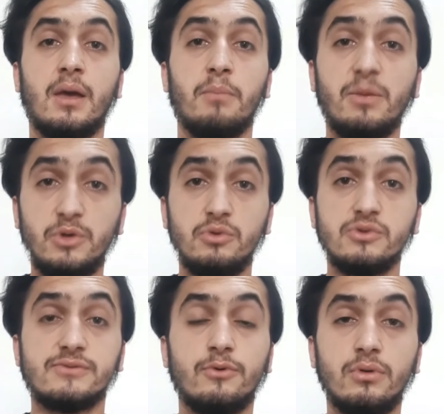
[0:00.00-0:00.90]
may be
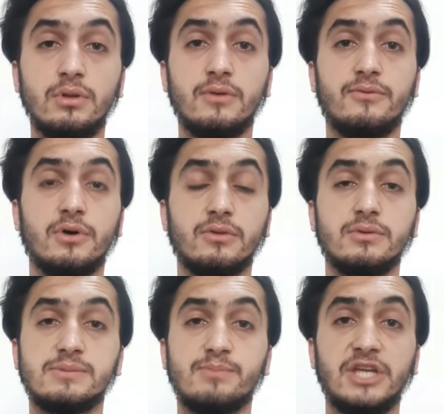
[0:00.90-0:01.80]
useful for
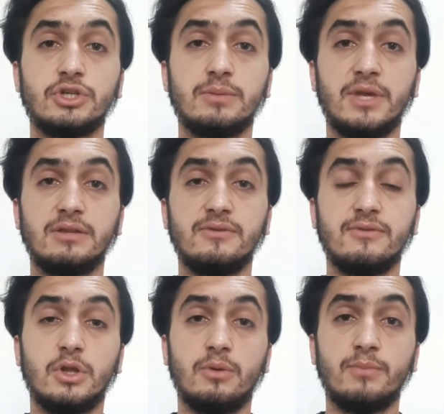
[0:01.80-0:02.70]
those patients may
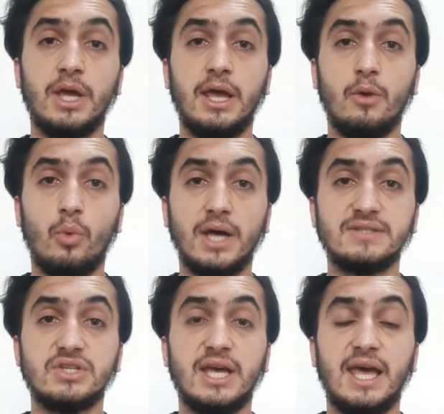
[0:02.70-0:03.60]
develop what?